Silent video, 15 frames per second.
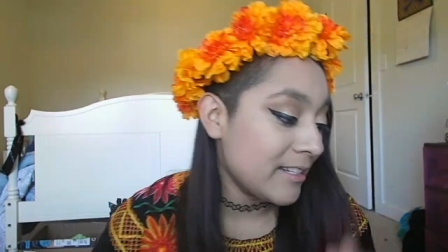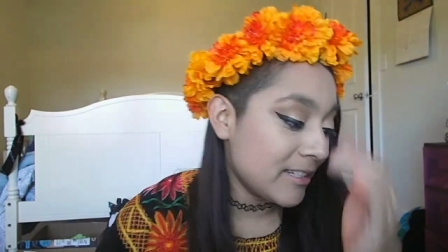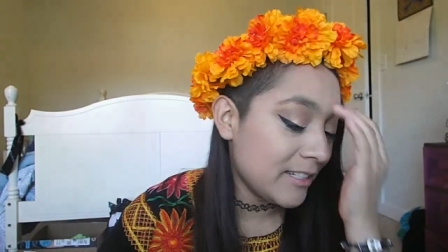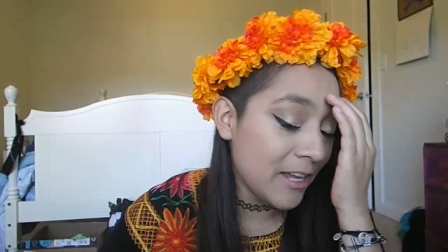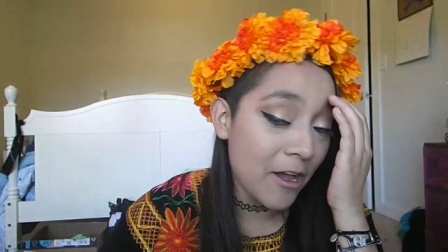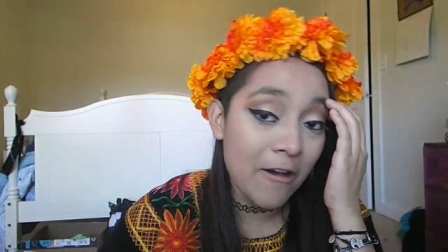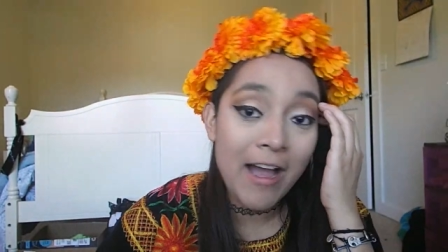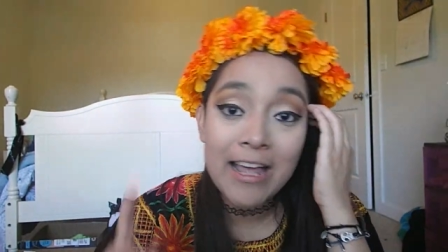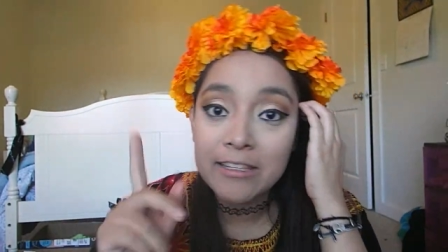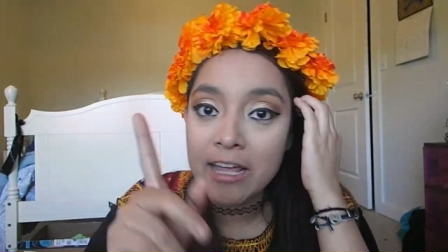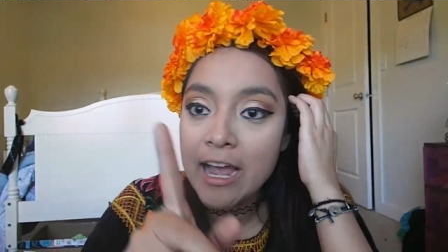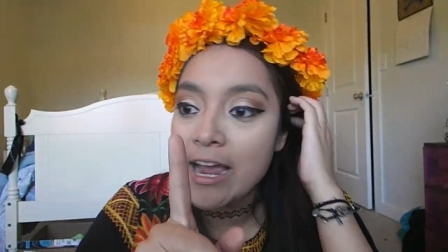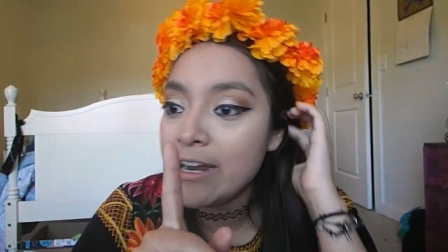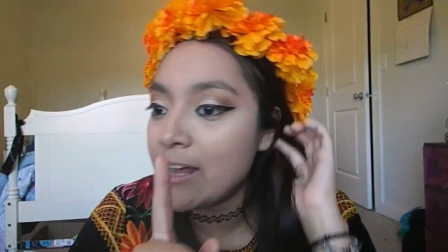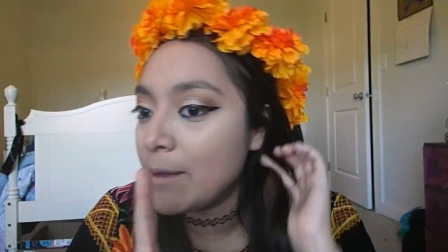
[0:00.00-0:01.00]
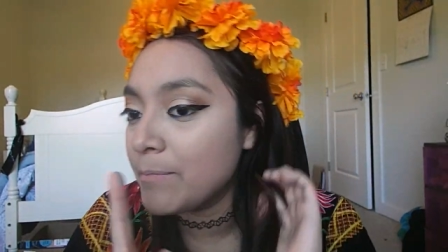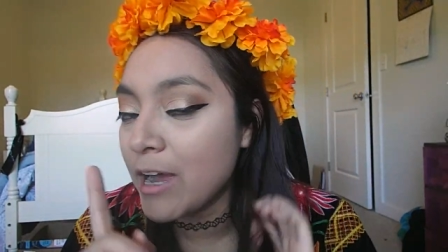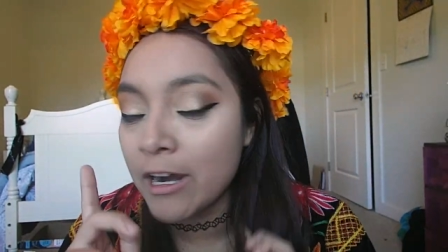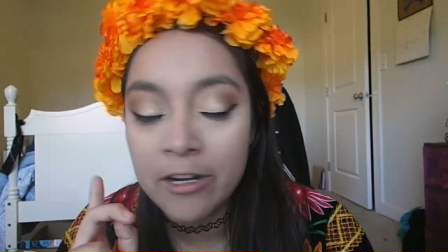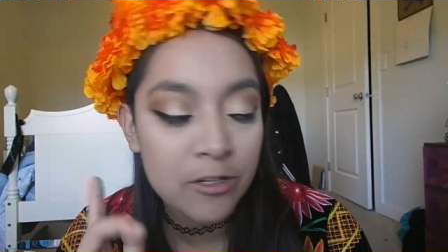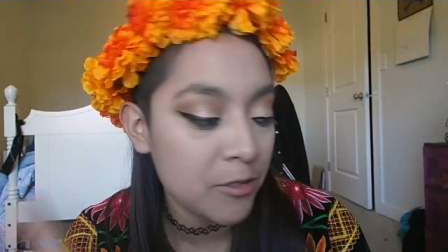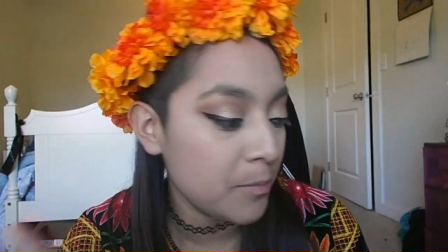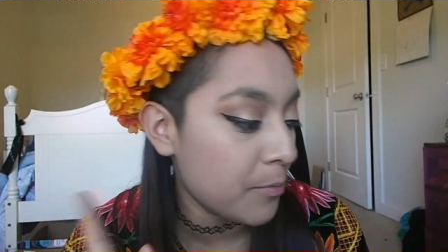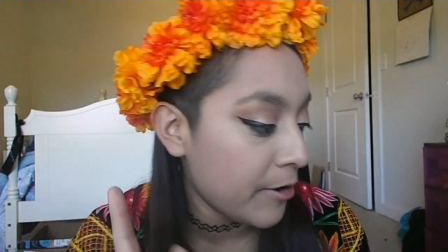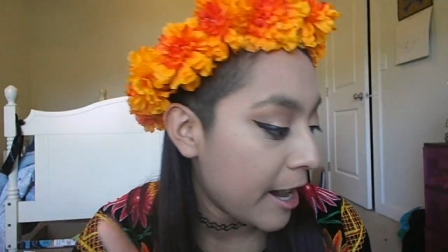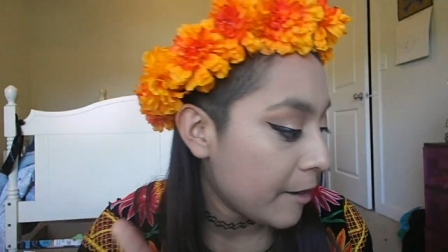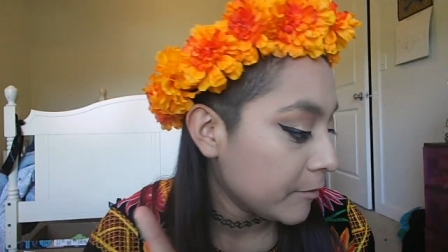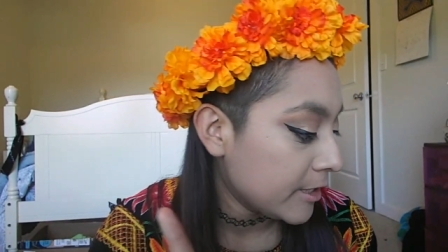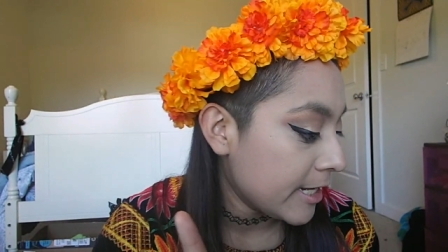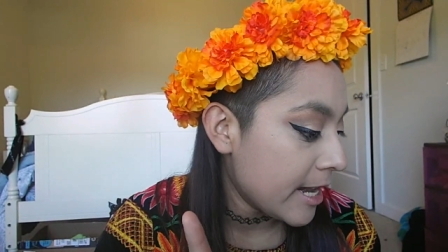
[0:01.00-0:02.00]
So I lied. I'm not going to do
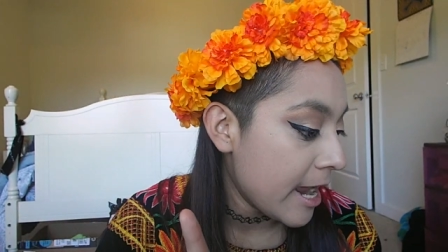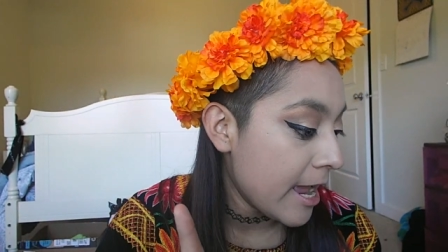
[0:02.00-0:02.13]
brows yet.